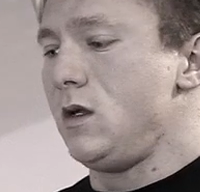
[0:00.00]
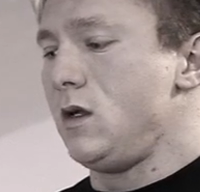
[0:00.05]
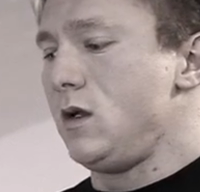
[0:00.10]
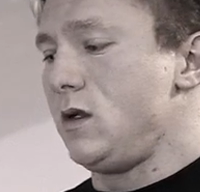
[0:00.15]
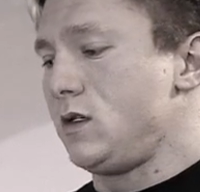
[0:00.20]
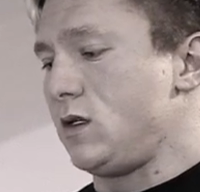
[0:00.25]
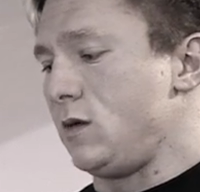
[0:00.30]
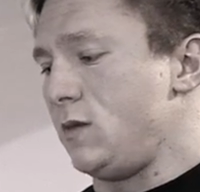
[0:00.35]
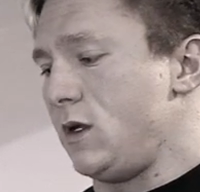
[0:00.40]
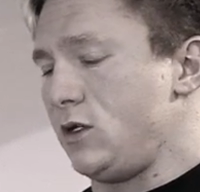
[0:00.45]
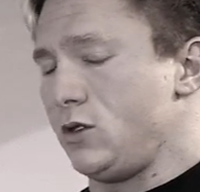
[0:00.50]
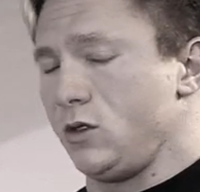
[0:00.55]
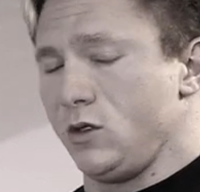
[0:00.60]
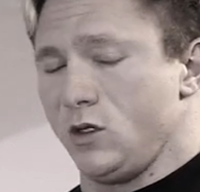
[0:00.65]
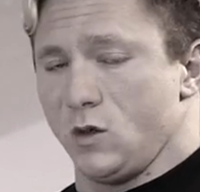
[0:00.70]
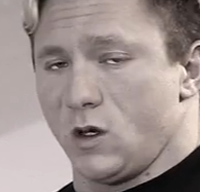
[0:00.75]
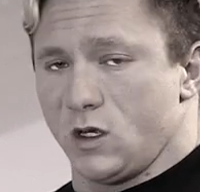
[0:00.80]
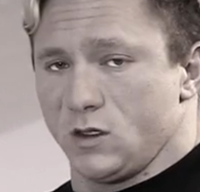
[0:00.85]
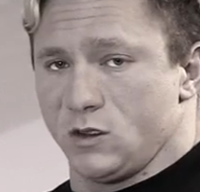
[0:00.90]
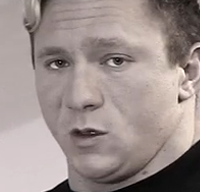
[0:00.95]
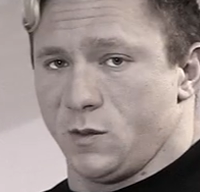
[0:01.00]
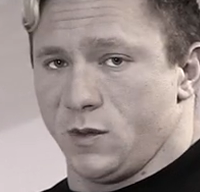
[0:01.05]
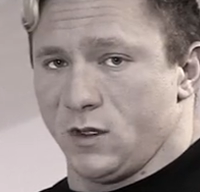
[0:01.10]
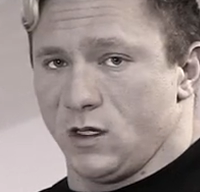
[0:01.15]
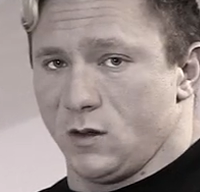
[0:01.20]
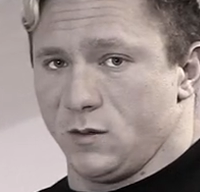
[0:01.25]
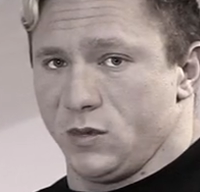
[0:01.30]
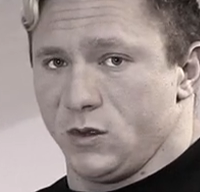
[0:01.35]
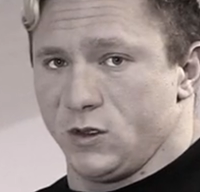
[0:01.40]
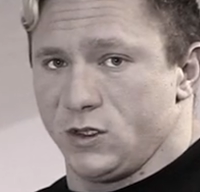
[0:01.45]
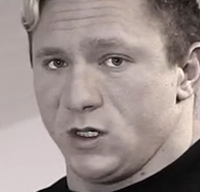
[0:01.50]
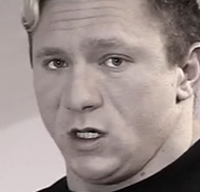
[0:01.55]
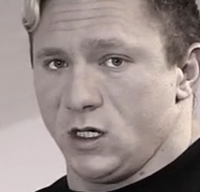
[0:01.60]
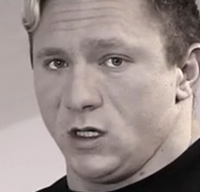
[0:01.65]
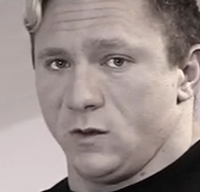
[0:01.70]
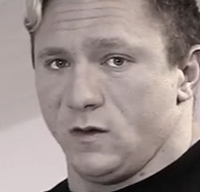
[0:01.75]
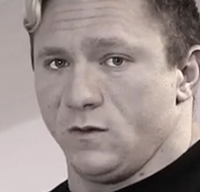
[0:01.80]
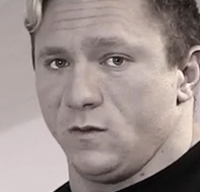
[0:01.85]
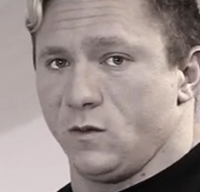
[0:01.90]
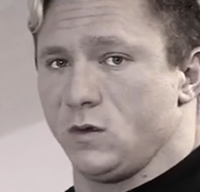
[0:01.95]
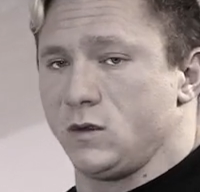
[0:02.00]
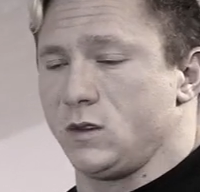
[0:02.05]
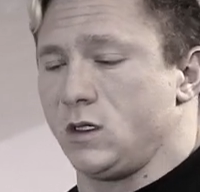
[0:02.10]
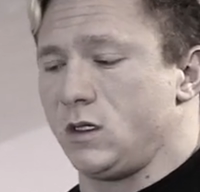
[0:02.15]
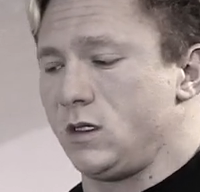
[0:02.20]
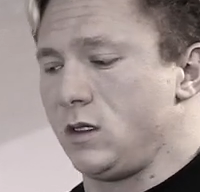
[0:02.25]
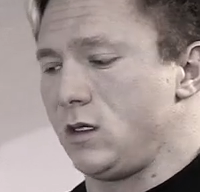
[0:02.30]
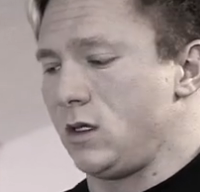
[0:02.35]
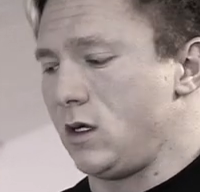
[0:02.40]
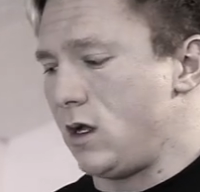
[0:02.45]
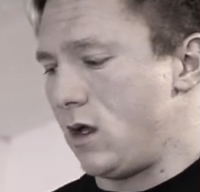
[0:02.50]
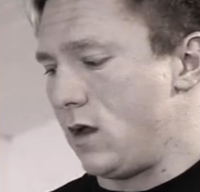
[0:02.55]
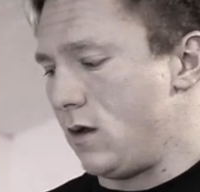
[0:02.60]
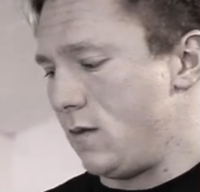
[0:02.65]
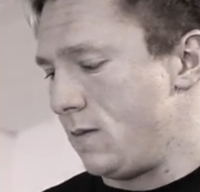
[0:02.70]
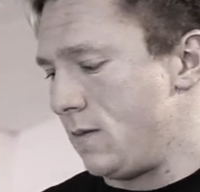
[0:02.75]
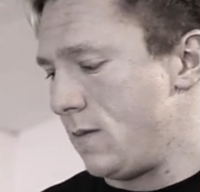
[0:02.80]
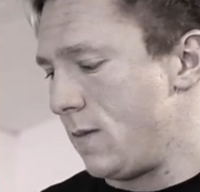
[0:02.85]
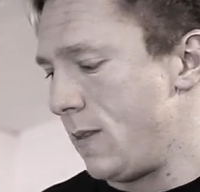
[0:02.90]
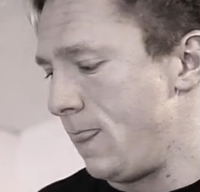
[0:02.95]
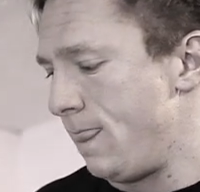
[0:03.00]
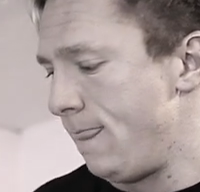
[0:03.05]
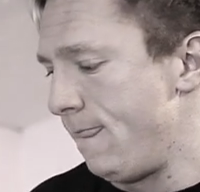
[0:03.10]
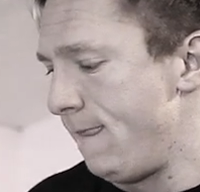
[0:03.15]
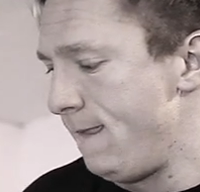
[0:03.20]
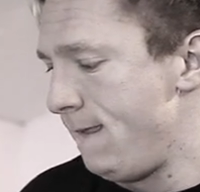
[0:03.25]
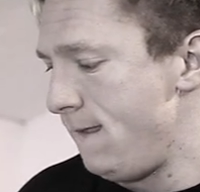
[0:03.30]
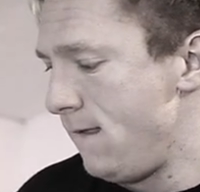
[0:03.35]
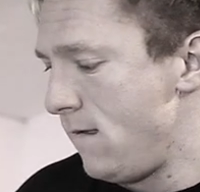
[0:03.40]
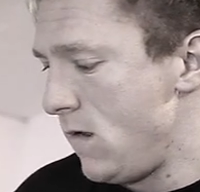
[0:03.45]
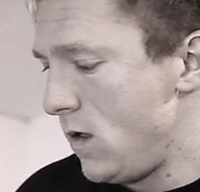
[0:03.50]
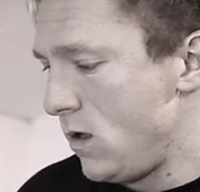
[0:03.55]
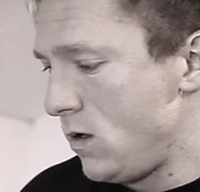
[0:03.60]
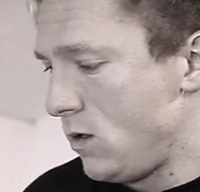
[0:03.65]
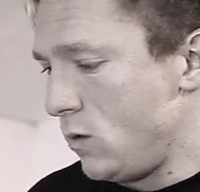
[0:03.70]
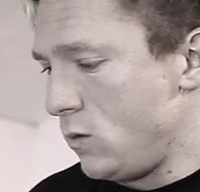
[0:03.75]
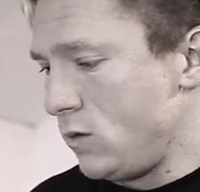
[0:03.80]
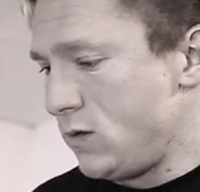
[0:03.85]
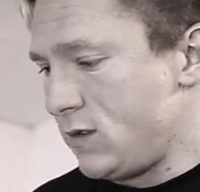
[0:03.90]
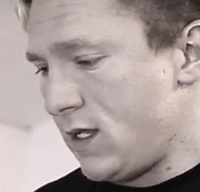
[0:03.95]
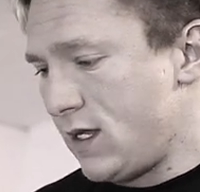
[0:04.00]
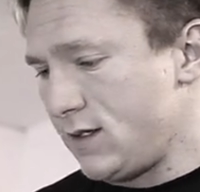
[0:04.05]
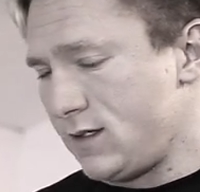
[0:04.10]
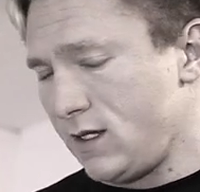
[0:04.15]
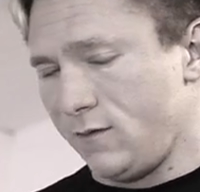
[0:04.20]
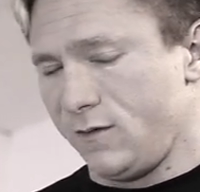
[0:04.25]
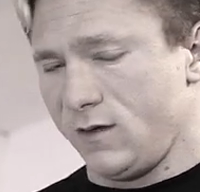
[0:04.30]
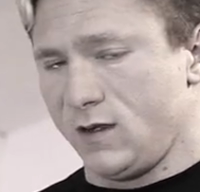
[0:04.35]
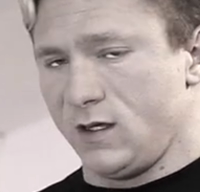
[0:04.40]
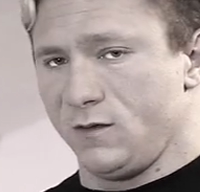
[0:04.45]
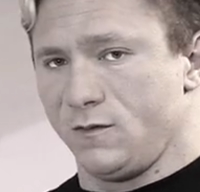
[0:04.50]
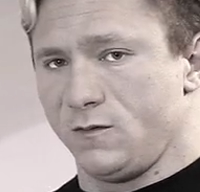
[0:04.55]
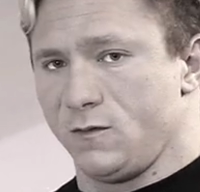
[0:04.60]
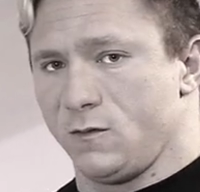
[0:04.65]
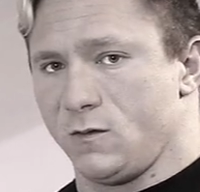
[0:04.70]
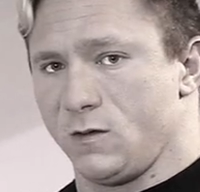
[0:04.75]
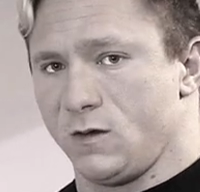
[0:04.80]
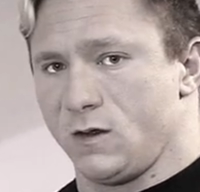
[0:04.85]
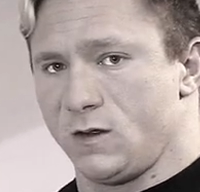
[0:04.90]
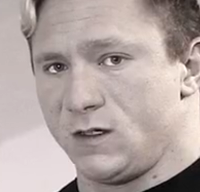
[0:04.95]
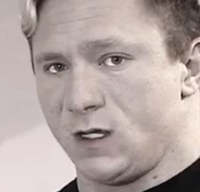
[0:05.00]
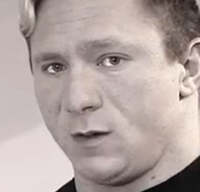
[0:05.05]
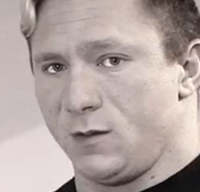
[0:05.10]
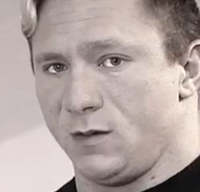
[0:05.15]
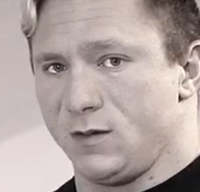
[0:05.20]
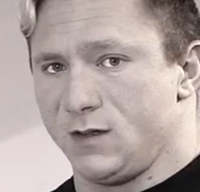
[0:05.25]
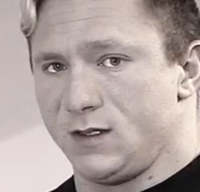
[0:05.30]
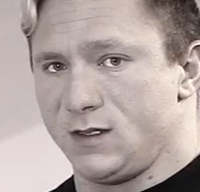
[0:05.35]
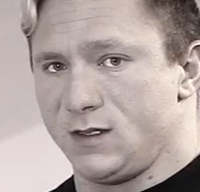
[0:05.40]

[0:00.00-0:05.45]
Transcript: So make sure you are topping up your shaker with water. Um, cool, so that's everything for the supplement